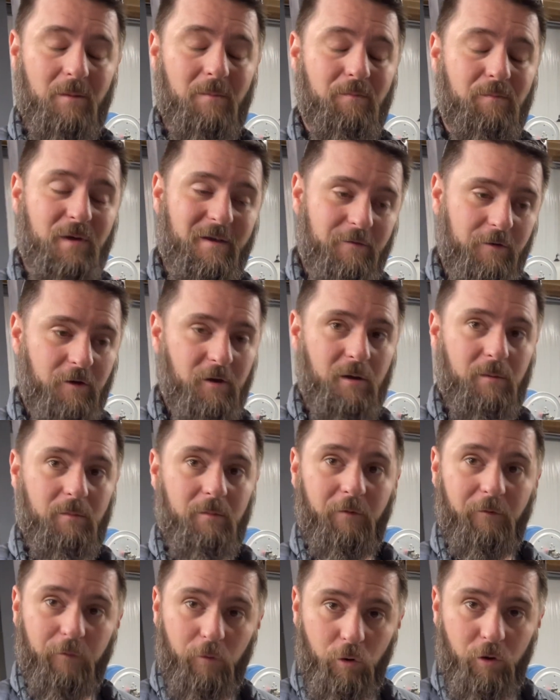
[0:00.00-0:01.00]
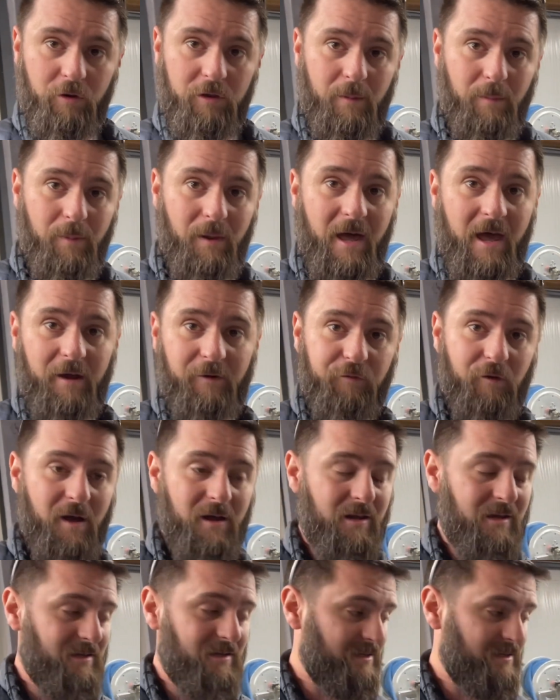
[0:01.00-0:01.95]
to beef it up for the Black Friday